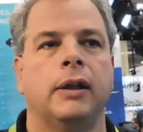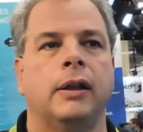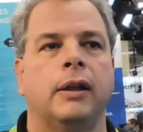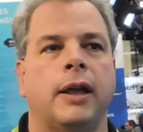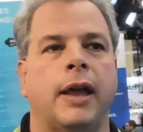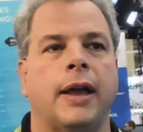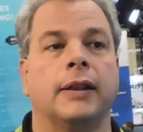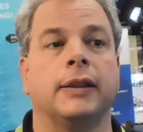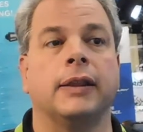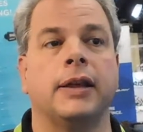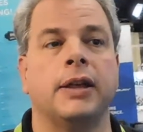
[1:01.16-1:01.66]

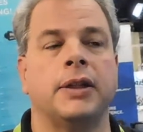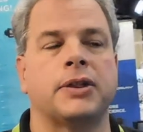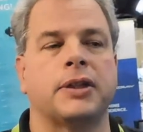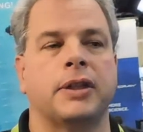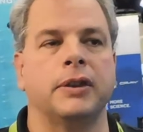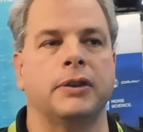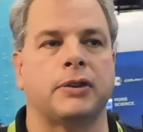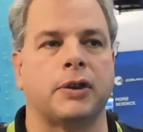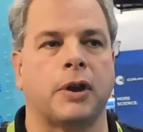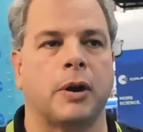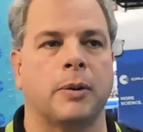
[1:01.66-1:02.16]
at least
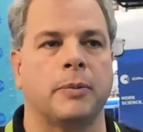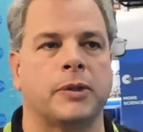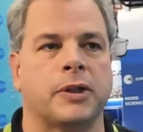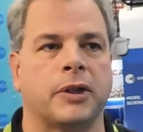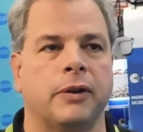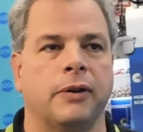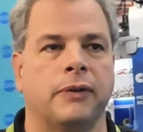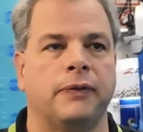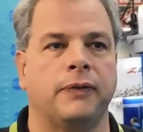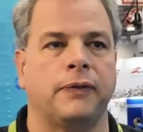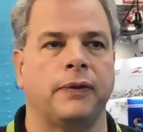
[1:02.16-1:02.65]
in terms
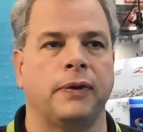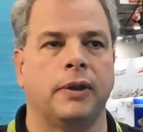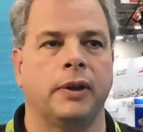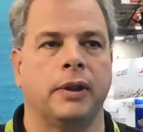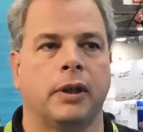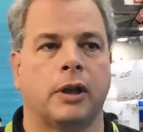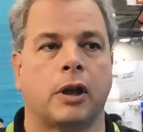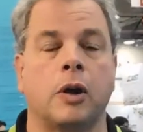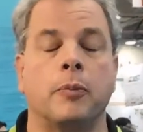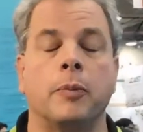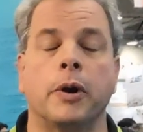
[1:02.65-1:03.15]
of
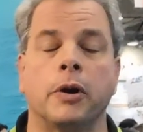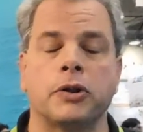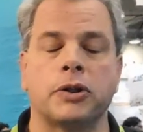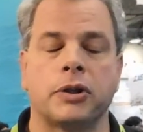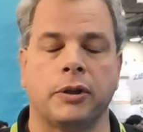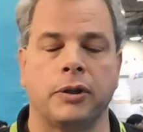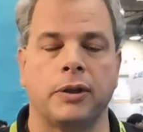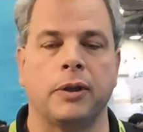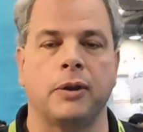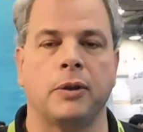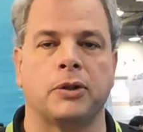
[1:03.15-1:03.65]

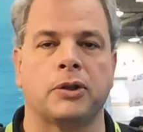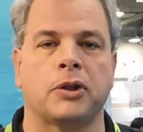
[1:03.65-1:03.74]
commercial use,